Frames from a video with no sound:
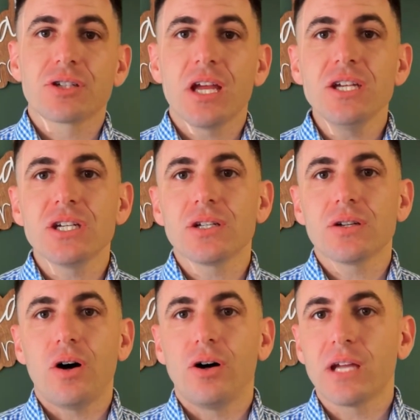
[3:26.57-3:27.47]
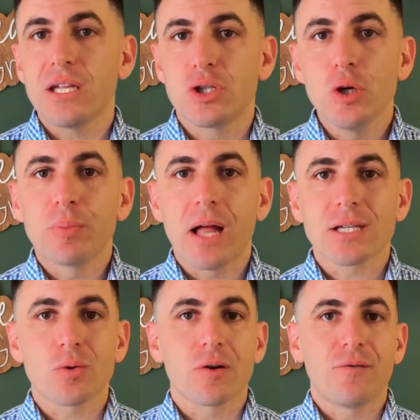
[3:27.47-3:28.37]
Station, on a
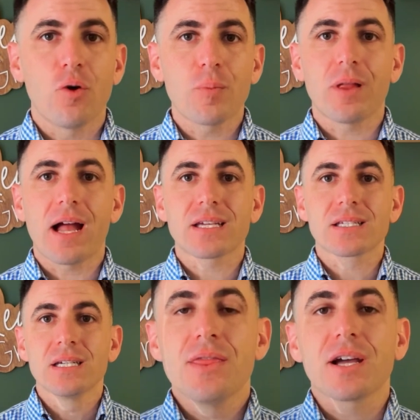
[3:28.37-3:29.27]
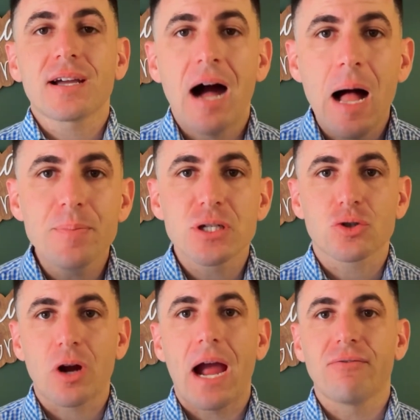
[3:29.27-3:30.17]
duplex or a fourplex, the comps
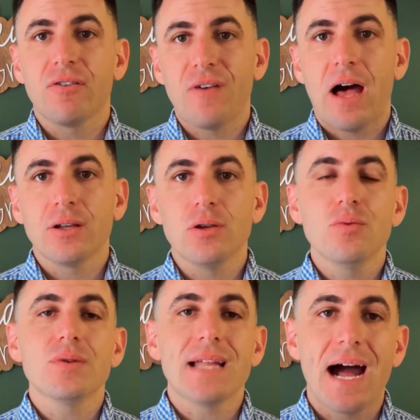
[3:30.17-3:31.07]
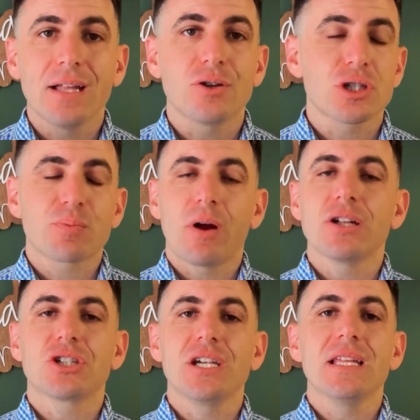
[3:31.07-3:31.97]
drive the value, not your
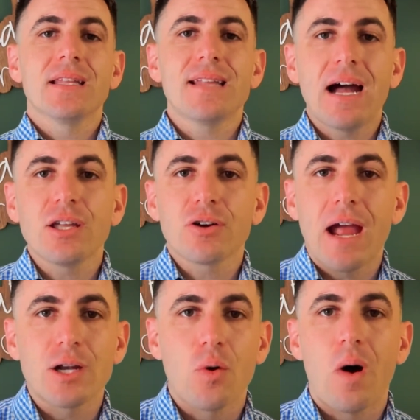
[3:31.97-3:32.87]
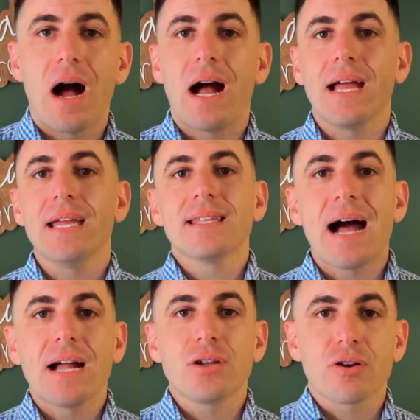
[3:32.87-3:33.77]
spreadsheet, not your NOI,
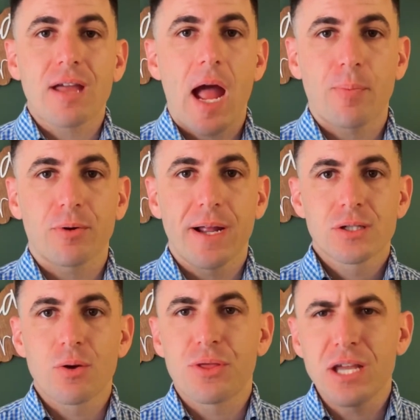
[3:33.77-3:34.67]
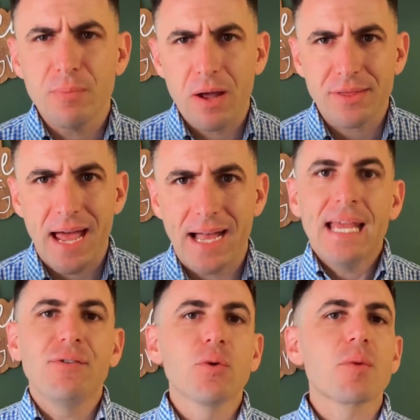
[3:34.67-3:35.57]
not your cap rate. So think about that.
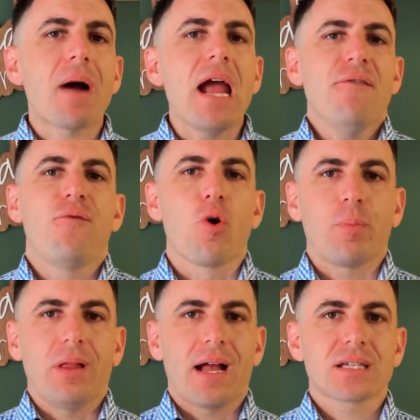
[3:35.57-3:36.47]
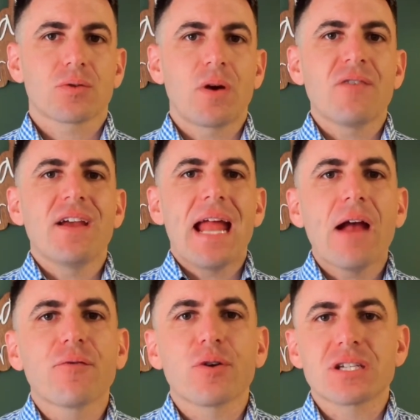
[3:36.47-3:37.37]
If you were to buy a fourplex, renovate
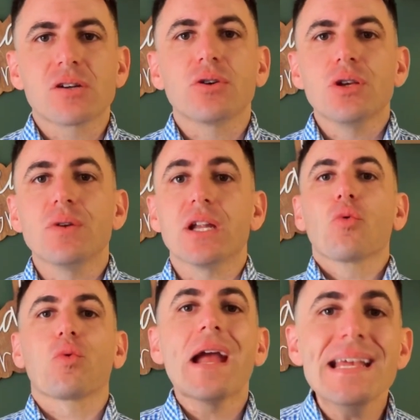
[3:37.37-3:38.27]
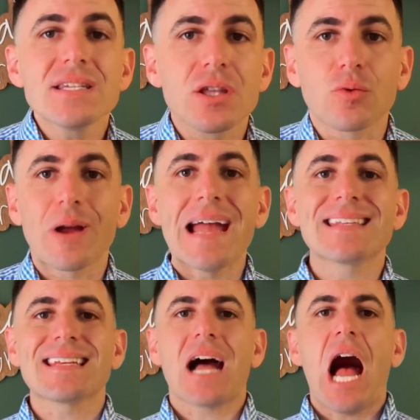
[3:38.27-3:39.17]
every single unit, raise the
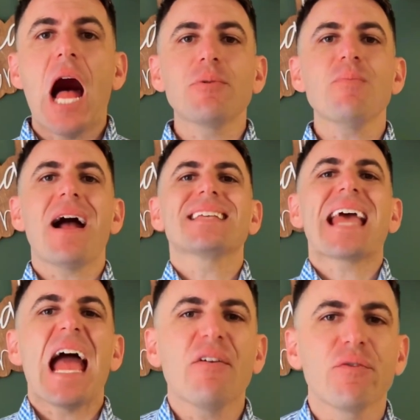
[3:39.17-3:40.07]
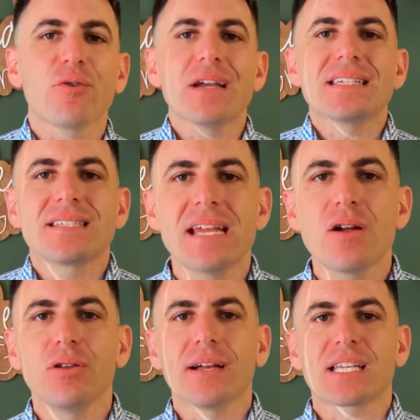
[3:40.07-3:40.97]
rents, and optimize every
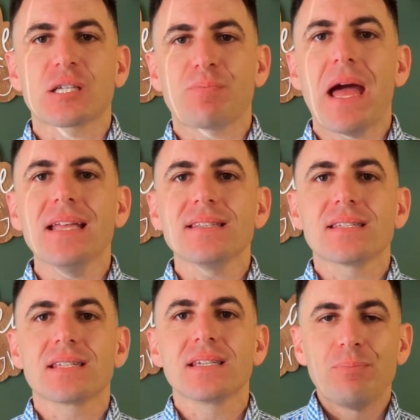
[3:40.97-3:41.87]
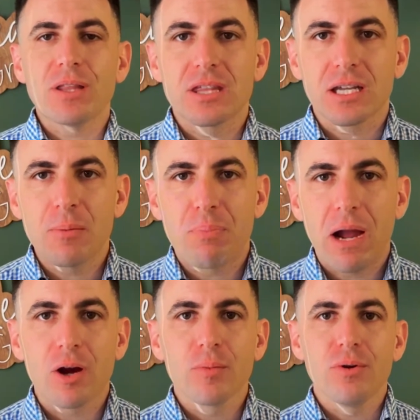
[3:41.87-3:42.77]
single expense, but the
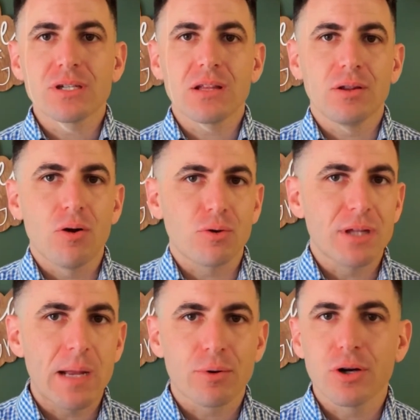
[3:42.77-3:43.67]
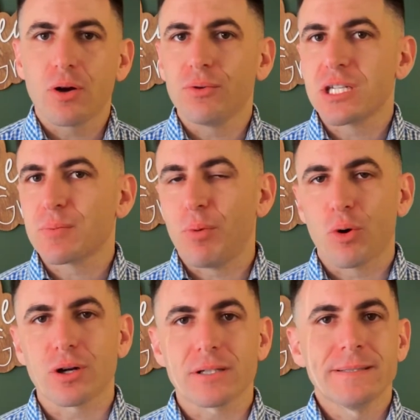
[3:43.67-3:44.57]
comparables in the local neighborhood only
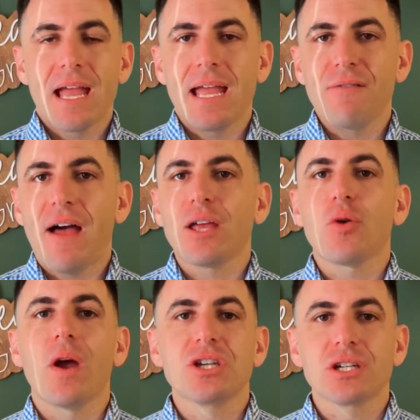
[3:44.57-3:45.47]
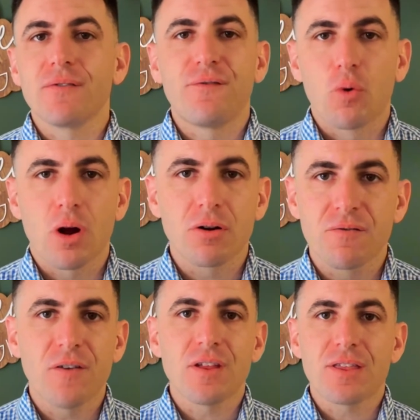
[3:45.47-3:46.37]
sport a valuation of
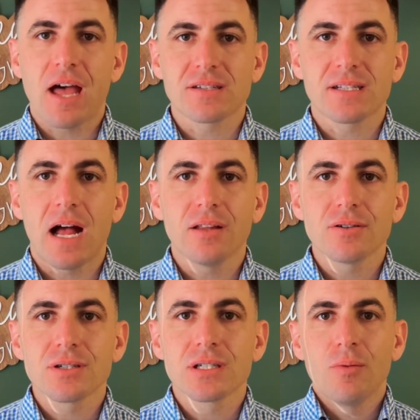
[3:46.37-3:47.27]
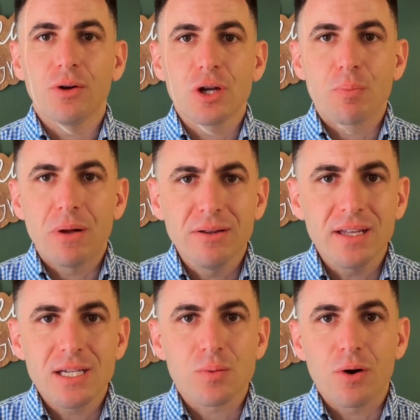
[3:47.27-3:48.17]
$450,000, well, your
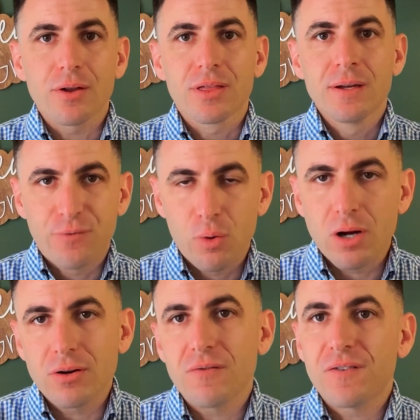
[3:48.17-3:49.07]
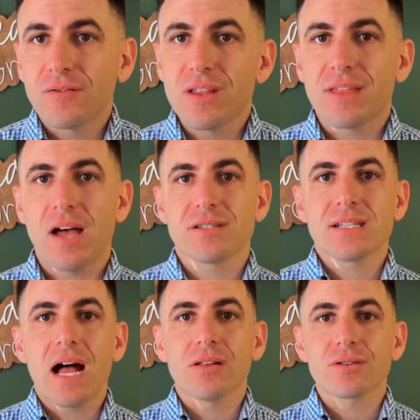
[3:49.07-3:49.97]
building is worth
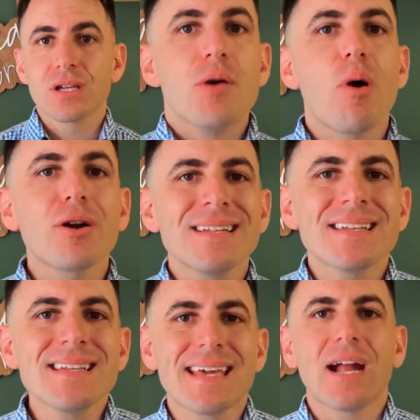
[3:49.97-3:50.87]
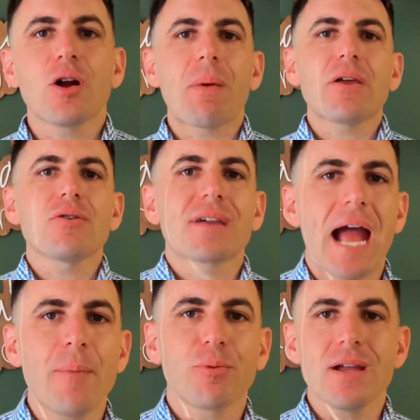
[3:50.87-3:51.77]
$450,000. The market doesn't care about your
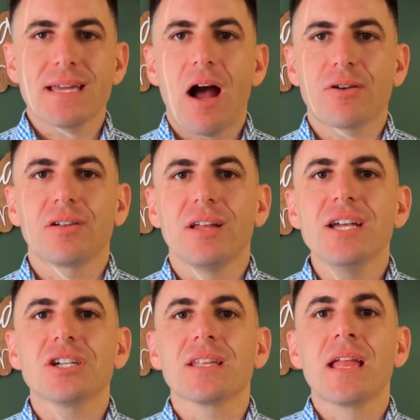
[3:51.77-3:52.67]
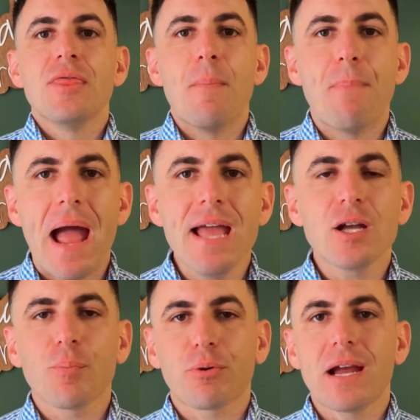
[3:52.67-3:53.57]
cap rate calculation. The bank
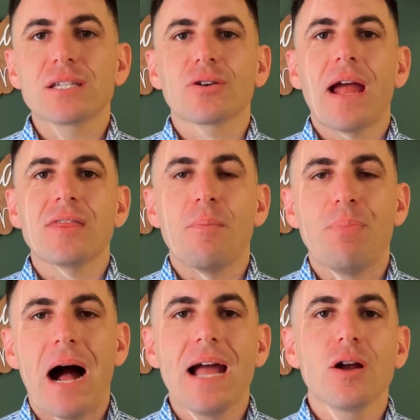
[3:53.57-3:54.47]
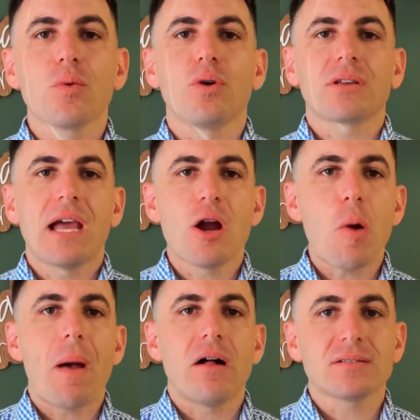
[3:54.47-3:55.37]
appraiser and the buyer will care
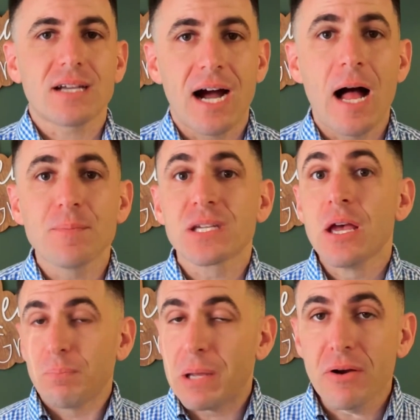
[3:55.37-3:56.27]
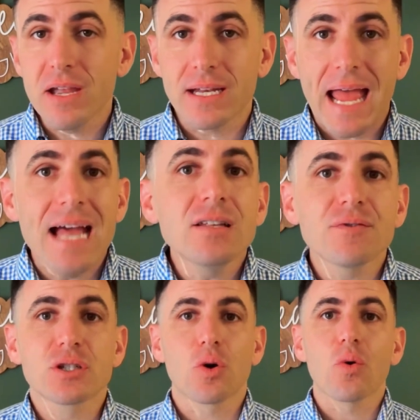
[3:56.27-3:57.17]
about comps, period. End
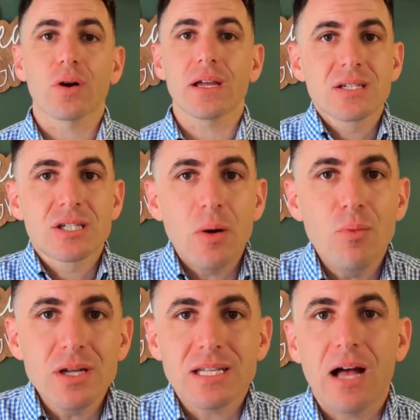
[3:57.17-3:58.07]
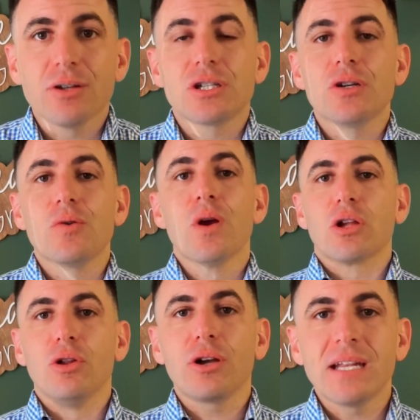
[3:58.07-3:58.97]
of story. Someone tells you
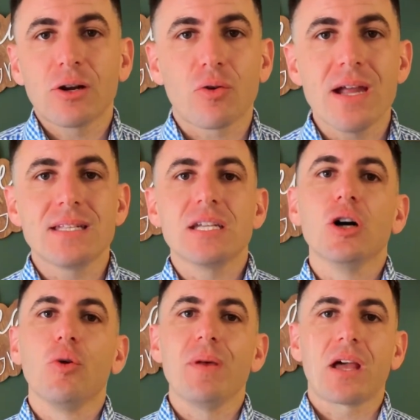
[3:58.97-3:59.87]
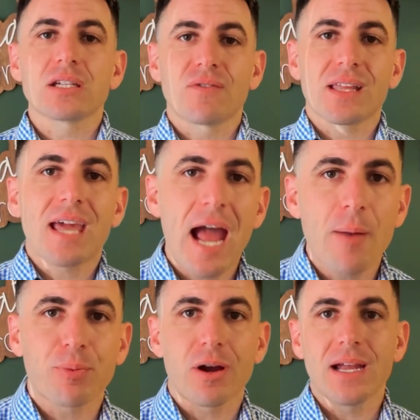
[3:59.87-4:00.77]
to look at a great deal because of the
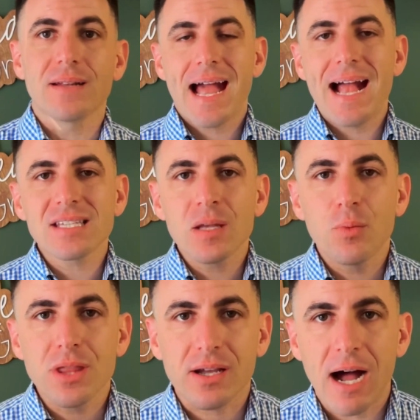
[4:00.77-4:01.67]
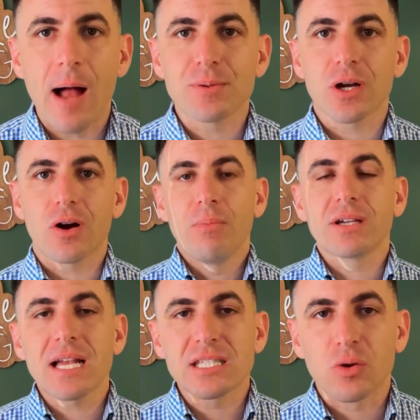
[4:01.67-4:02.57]
cap rate, ask them what the comps are,
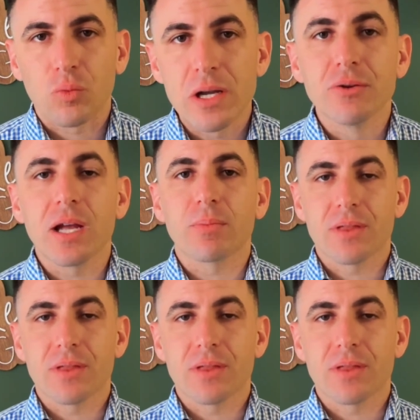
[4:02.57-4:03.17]
because that's the real number